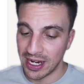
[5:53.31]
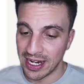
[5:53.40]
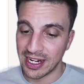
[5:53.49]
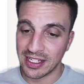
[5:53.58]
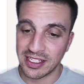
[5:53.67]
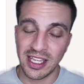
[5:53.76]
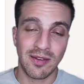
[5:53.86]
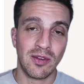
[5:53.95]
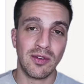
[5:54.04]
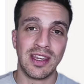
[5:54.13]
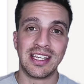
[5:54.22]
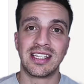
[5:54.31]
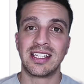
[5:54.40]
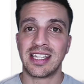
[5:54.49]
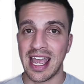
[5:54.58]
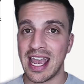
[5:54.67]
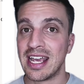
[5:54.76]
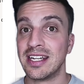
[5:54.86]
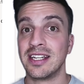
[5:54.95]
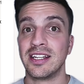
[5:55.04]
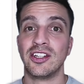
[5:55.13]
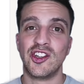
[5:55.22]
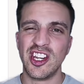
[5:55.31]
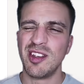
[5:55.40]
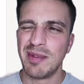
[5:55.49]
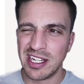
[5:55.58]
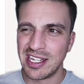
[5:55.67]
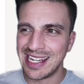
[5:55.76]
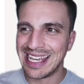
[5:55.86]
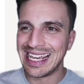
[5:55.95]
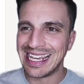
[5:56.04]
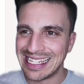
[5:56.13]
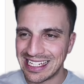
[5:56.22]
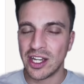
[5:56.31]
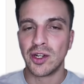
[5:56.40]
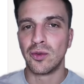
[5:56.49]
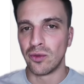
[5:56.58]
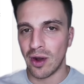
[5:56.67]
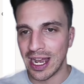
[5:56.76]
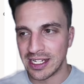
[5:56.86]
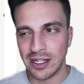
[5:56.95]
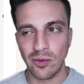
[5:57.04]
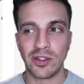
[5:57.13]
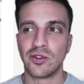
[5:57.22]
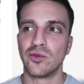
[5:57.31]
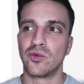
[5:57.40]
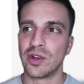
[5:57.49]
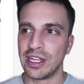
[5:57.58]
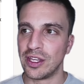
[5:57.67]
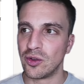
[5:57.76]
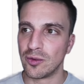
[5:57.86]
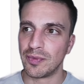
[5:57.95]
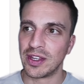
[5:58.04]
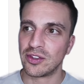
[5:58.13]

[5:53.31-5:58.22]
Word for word: and it doesn't give you the standard GPT-esque writing, which is really good.